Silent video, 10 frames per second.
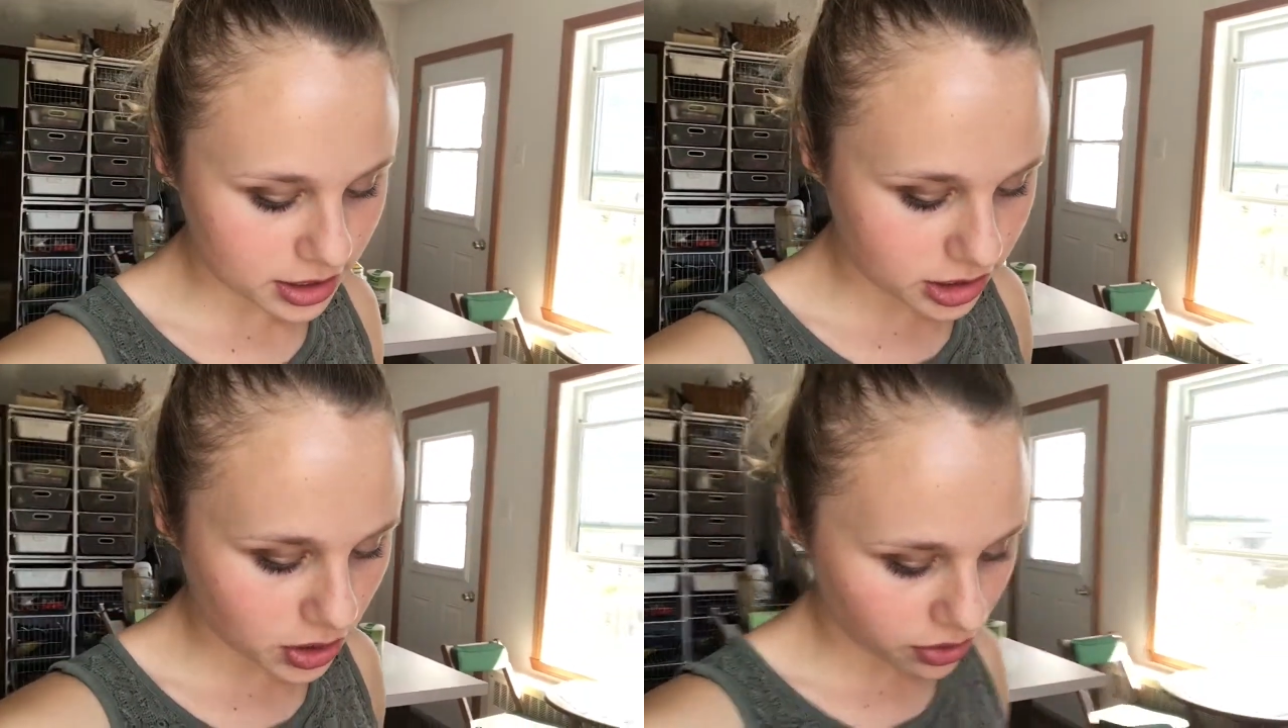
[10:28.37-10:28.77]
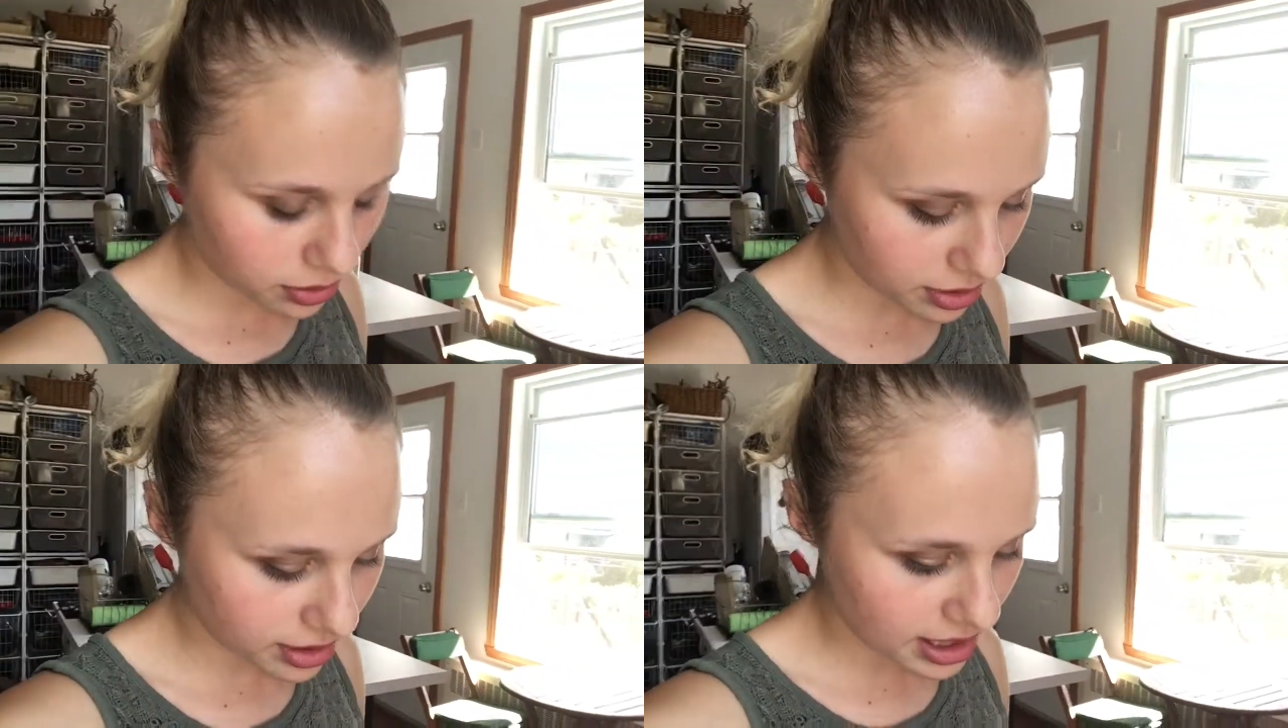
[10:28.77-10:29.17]

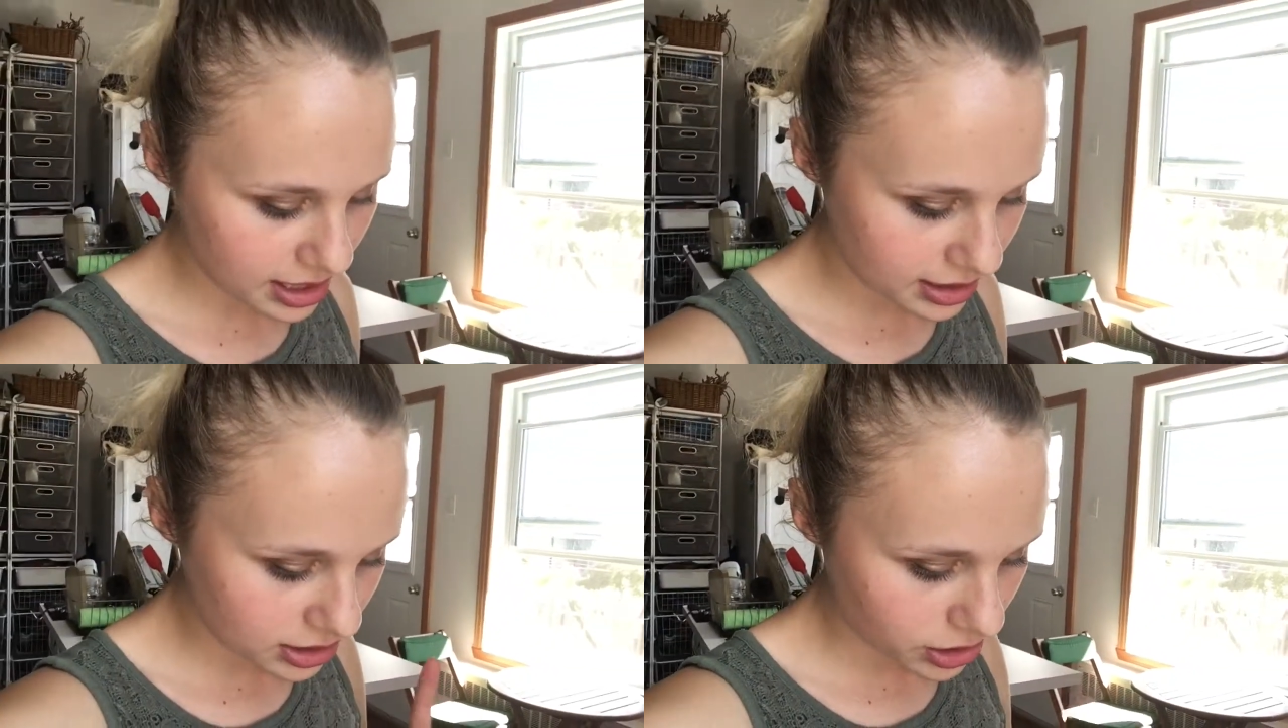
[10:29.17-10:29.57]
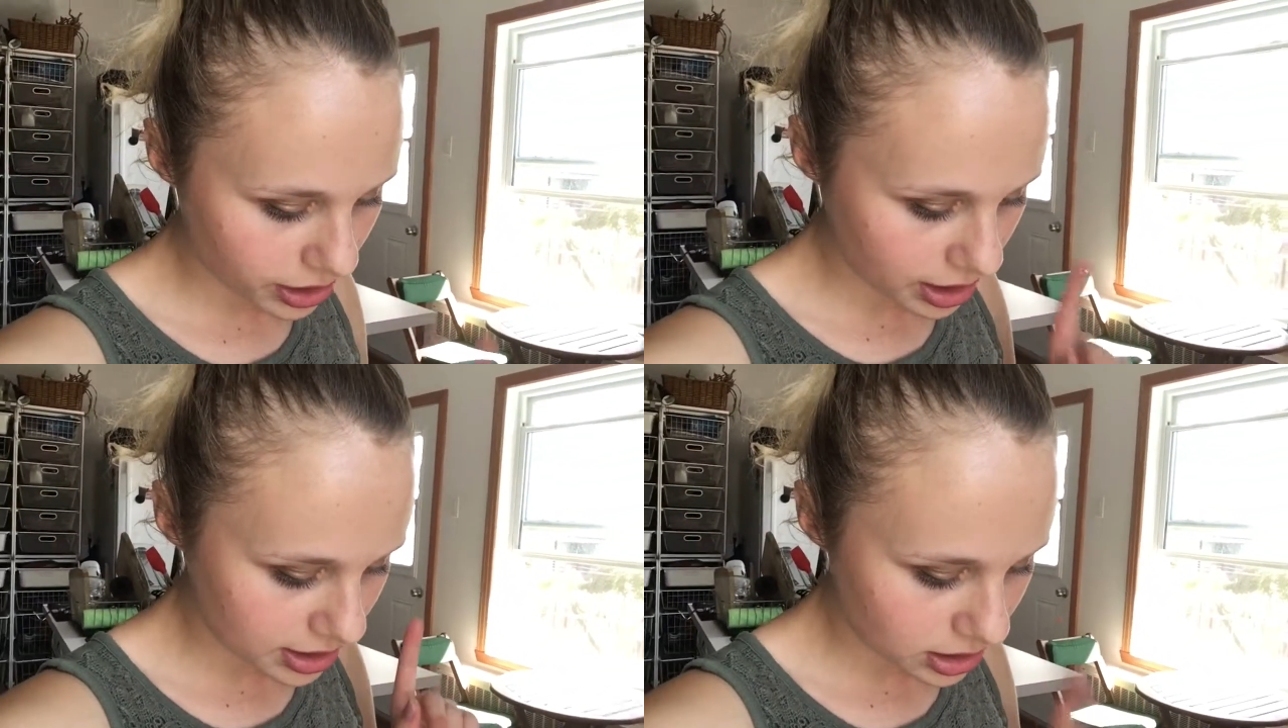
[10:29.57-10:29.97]
So these
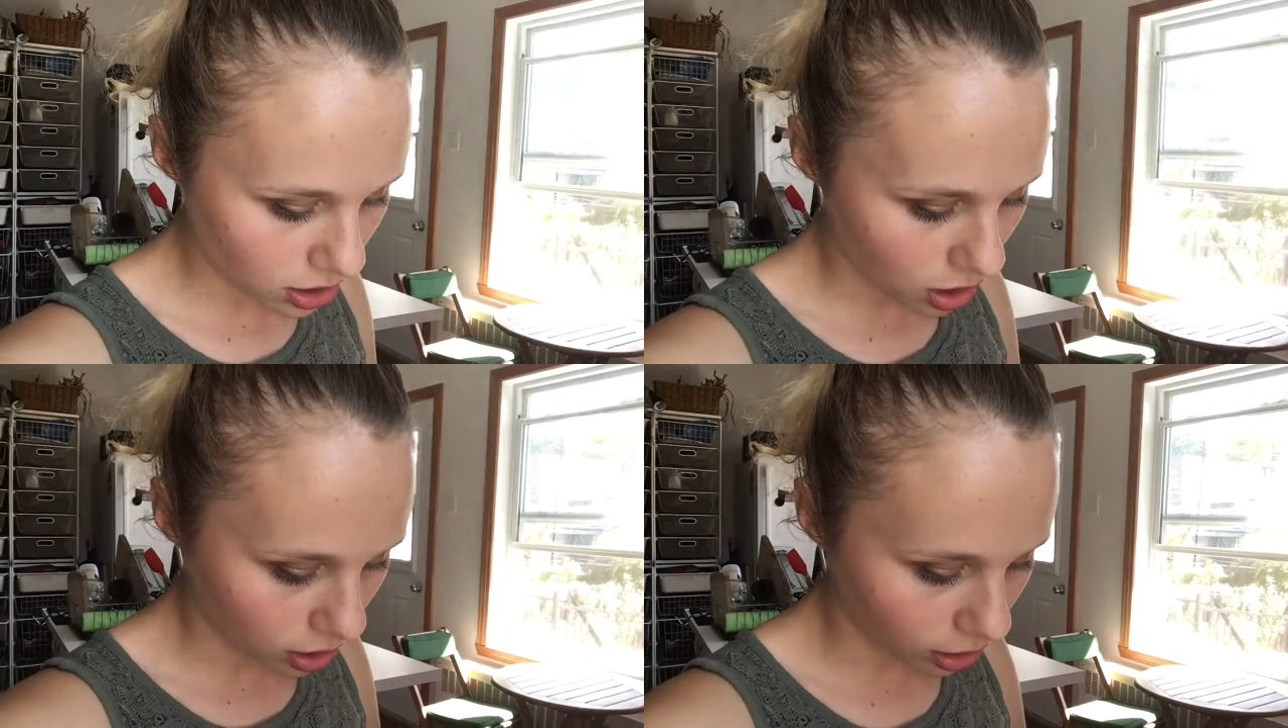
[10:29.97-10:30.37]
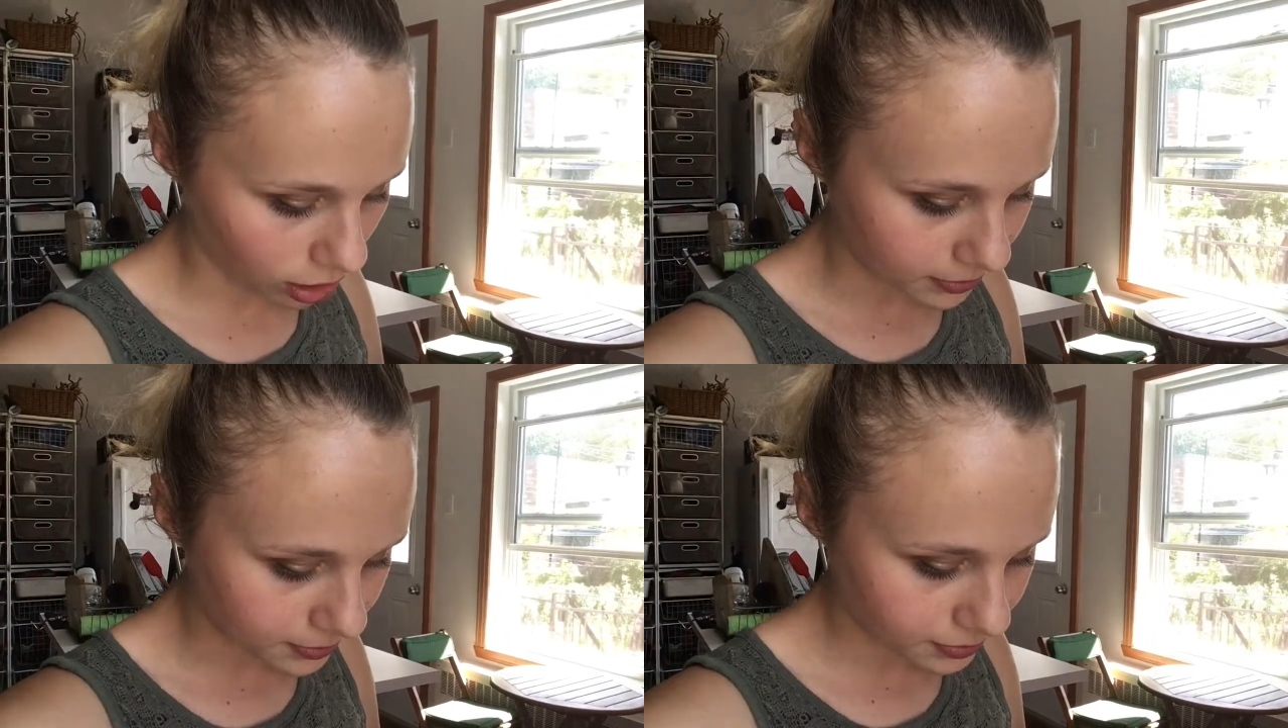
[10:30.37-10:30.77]
cookies are